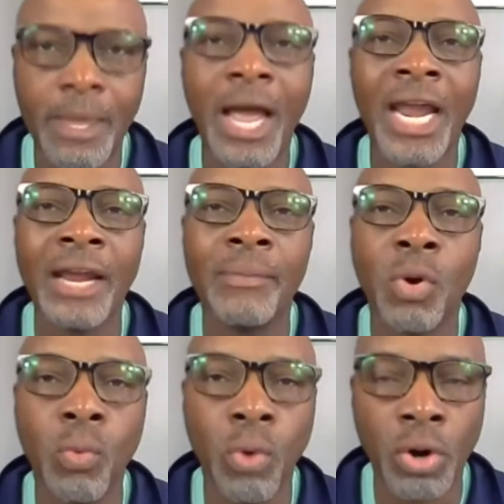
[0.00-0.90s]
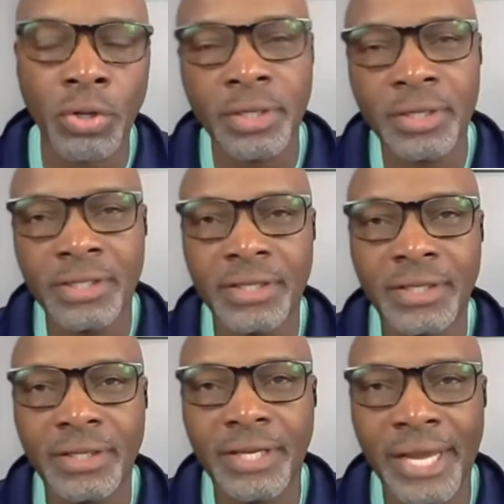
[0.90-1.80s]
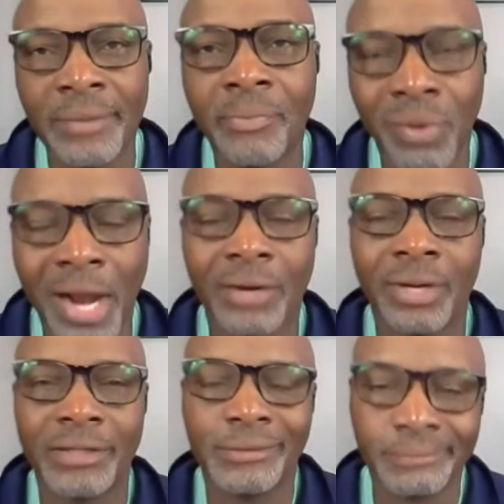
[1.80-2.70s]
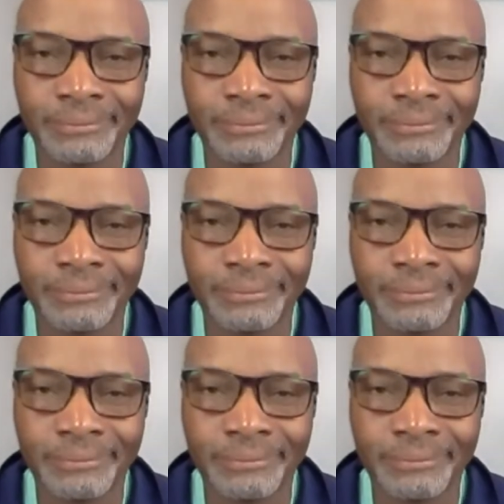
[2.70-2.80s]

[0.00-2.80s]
I am a work in progress.